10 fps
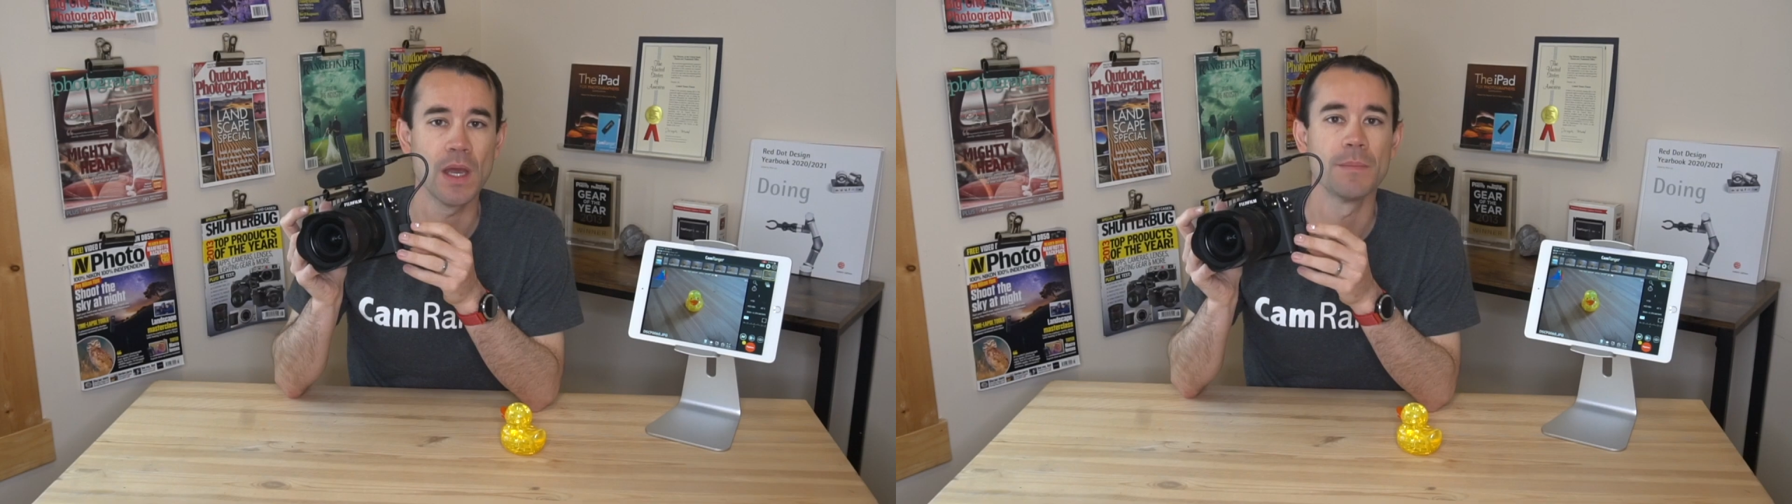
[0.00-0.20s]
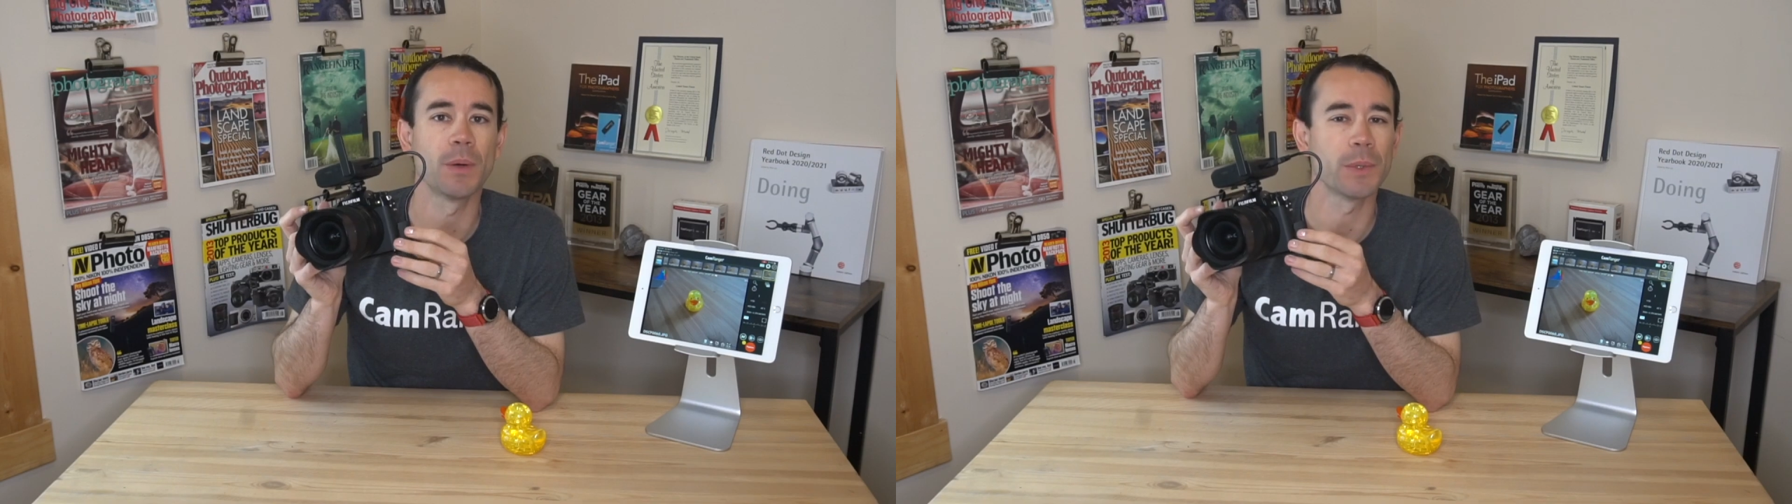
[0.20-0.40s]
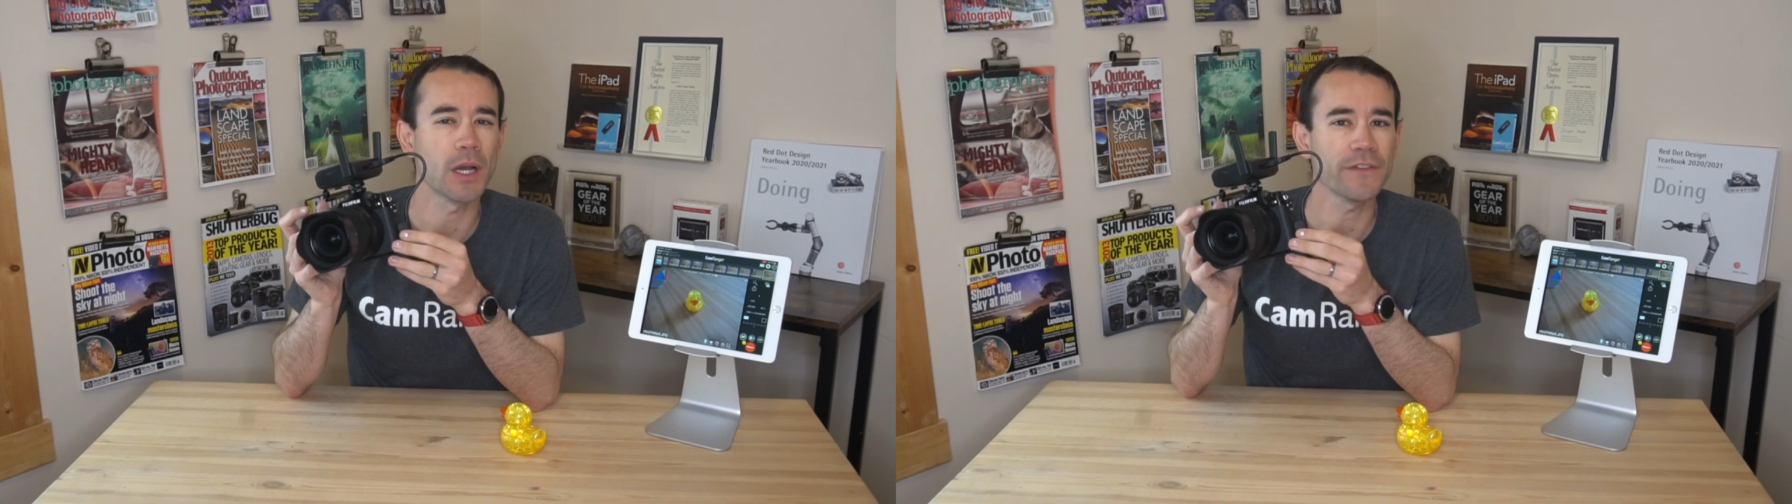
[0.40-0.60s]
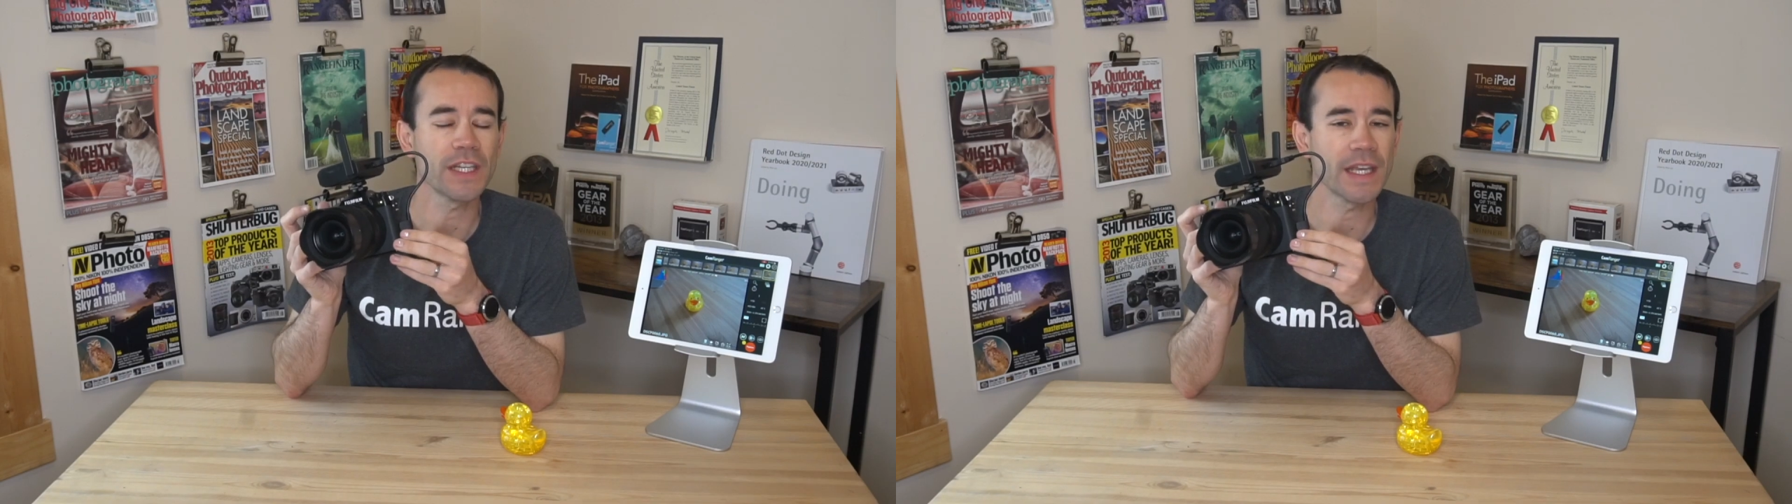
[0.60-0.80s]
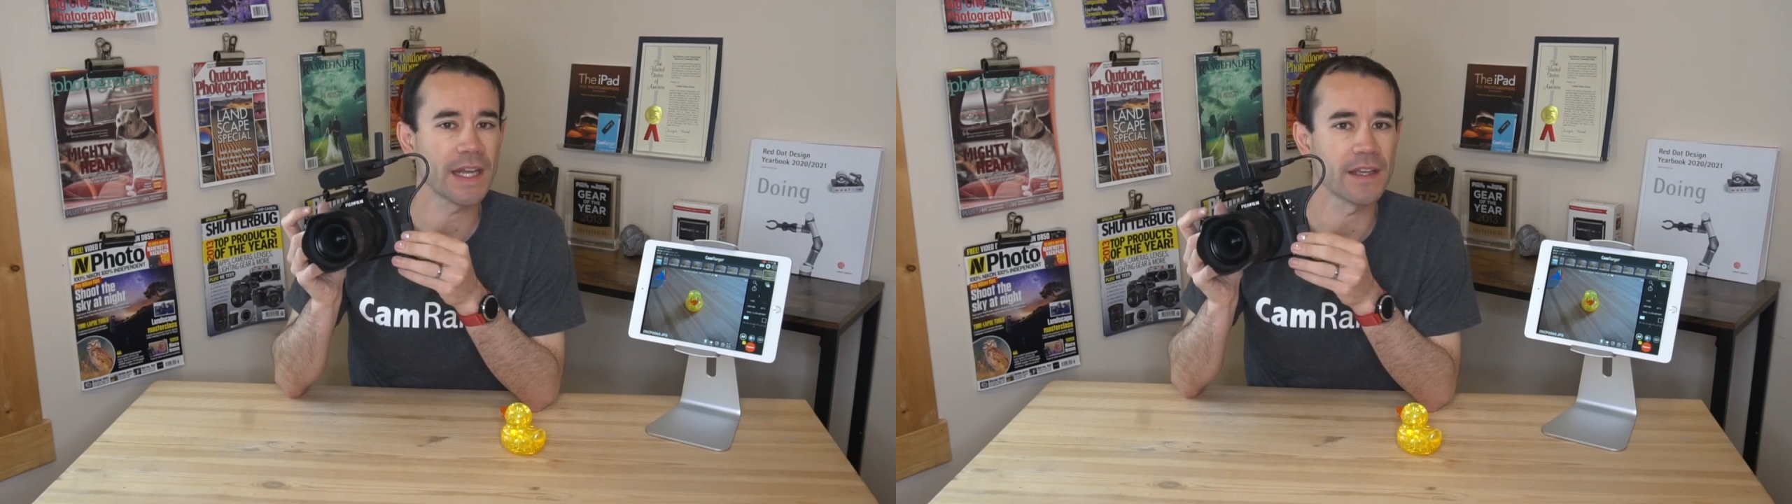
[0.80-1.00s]
but we often
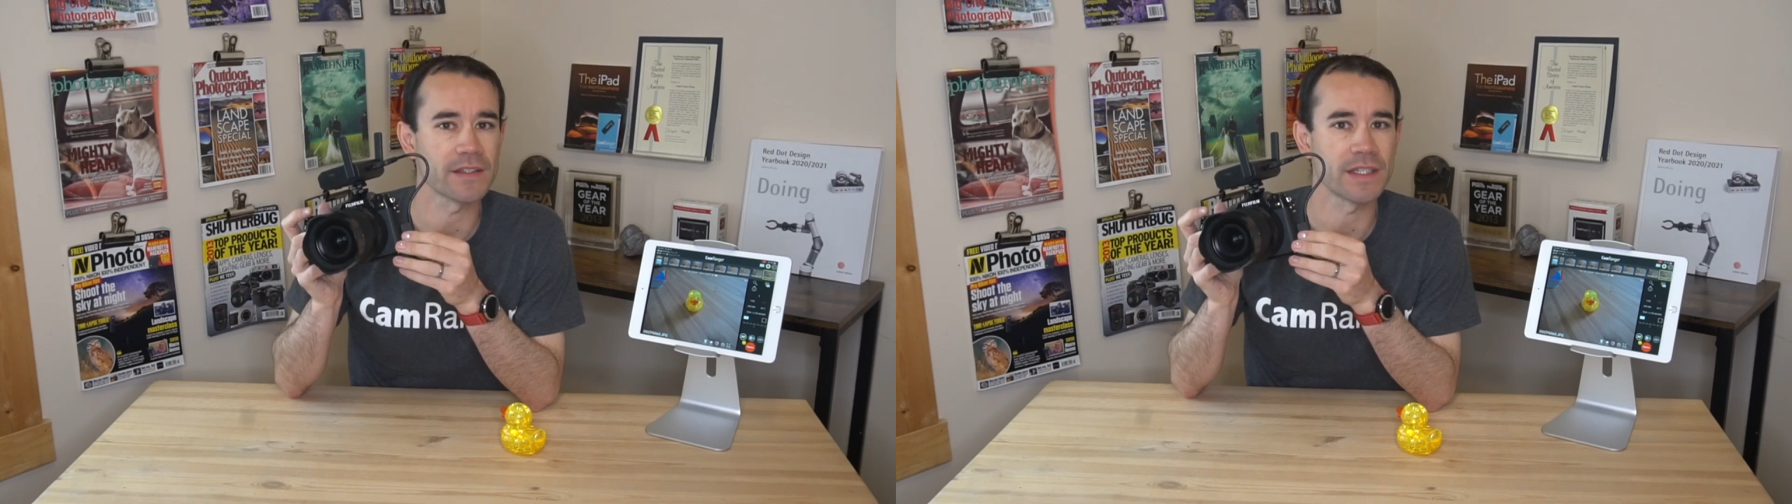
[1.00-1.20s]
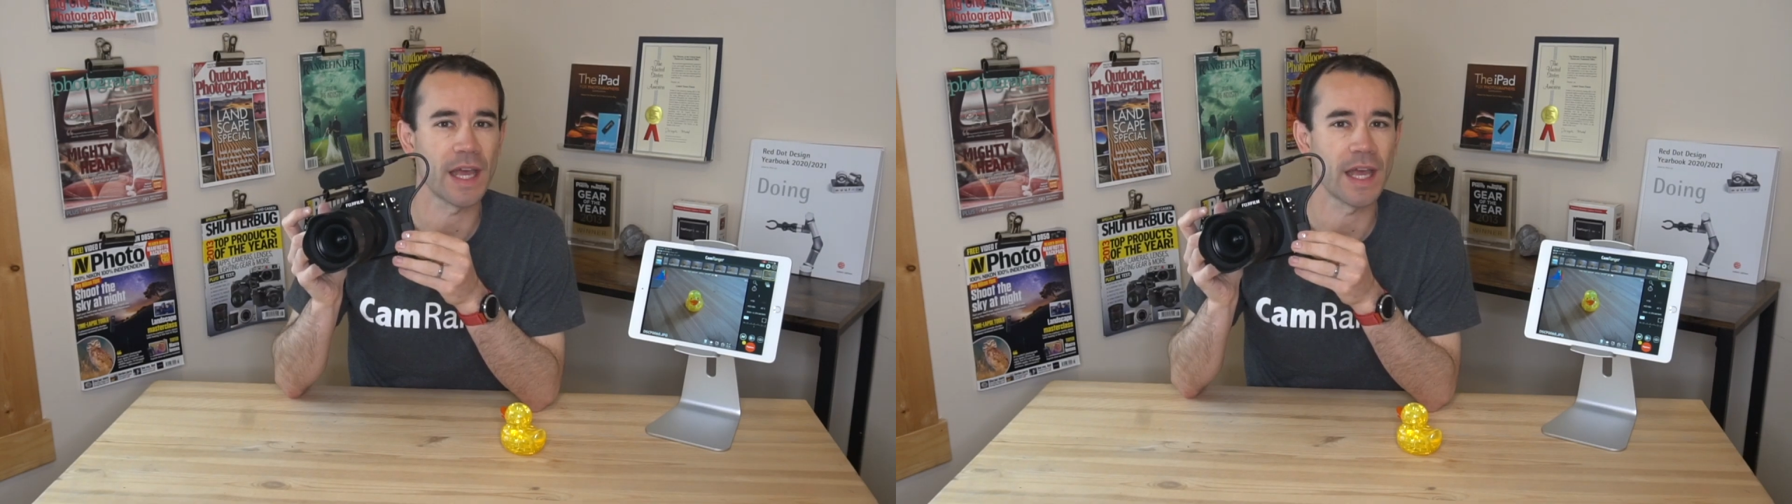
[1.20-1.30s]
get asked